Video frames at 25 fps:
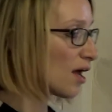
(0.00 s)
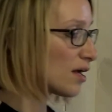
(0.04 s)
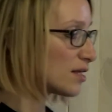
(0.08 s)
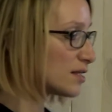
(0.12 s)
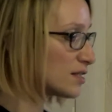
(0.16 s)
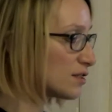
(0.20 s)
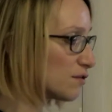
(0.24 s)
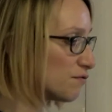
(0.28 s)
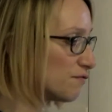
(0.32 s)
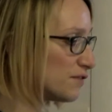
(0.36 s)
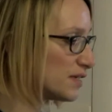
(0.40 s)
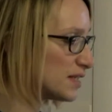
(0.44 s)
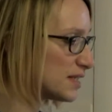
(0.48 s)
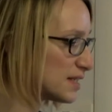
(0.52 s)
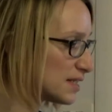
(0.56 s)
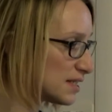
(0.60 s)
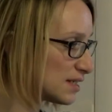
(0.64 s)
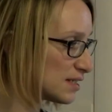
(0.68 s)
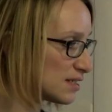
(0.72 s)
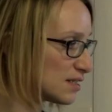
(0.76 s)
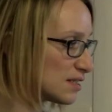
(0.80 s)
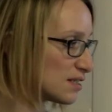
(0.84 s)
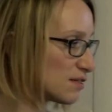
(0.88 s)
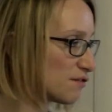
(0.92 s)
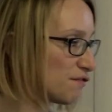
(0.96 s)
So this
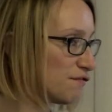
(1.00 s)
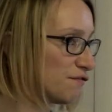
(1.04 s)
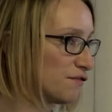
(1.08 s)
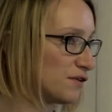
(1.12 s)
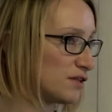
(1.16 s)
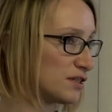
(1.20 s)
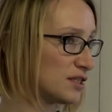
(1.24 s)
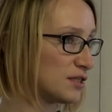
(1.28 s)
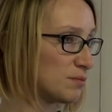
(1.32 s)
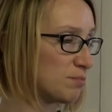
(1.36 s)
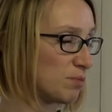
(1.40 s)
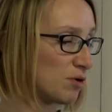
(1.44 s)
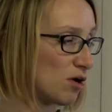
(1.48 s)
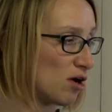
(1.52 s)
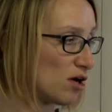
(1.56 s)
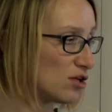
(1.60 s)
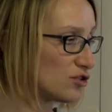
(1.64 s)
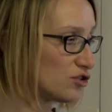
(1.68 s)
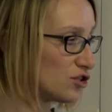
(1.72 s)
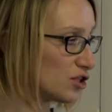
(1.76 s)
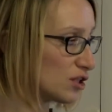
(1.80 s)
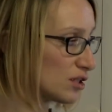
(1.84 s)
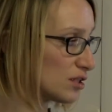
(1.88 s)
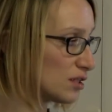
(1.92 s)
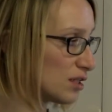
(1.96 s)
is the first
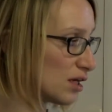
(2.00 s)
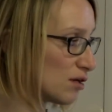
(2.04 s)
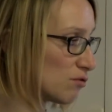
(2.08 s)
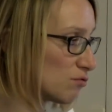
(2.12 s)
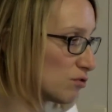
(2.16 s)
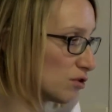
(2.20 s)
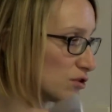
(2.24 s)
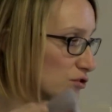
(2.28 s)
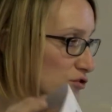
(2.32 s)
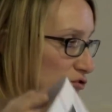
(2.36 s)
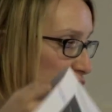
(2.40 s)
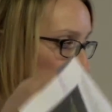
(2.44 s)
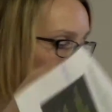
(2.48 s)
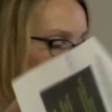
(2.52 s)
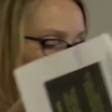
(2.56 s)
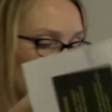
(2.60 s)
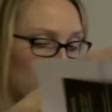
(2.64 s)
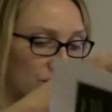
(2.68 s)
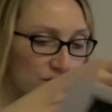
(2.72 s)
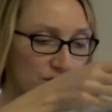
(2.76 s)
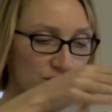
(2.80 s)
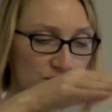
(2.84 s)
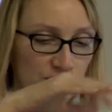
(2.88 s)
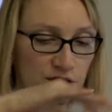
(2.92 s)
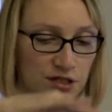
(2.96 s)
project I want to
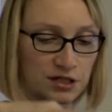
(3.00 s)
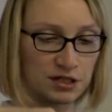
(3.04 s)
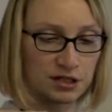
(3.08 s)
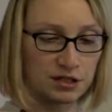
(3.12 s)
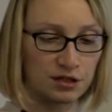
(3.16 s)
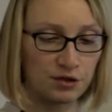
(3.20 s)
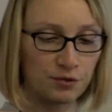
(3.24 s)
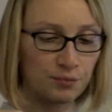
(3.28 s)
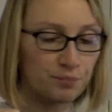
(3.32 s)
introduce.